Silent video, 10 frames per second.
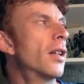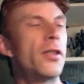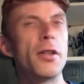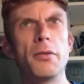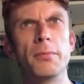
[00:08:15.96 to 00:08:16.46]

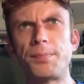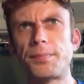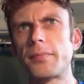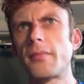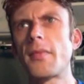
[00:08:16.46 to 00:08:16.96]
So...
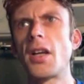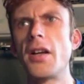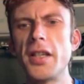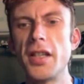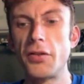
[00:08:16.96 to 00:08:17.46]

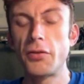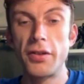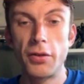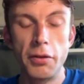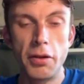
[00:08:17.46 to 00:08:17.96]
I think it's
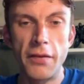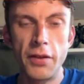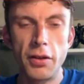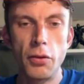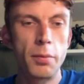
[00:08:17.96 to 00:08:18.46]
great, sort of, you know,
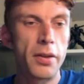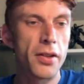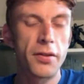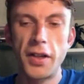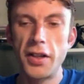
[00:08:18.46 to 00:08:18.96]
having Google
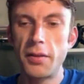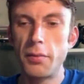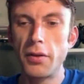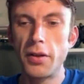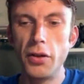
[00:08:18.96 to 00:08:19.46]
plus,
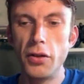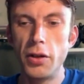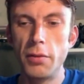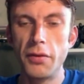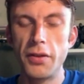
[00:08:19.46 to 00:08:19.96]
Facebook, and
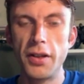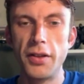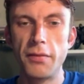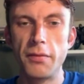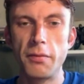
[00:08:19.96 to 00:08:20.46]
YouTube, obviously,
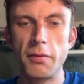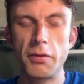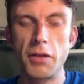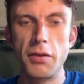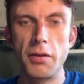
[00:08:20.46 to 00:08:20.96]
is,
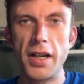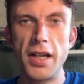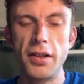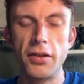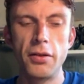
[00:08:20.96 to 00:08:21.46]
is
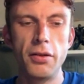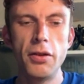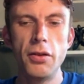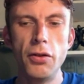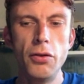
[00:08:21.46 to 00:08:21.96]
amazing.
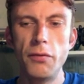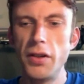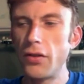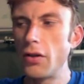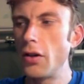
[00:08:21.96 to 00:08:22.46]
You can do your
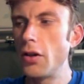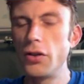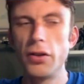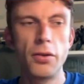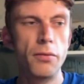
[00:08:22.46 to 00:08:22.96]
research,
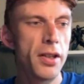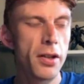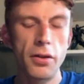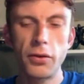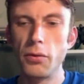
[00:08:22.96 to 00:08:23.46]
you can
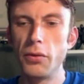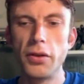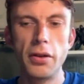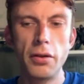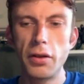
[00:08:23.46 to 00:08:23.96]
read articles,
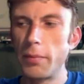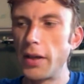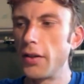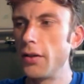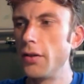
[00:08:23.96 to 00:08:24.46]
you can look at
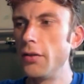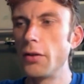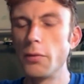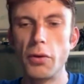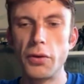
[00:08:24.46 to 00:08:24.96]
pictures,
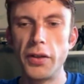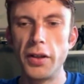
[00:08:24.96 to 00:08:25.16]
you can watch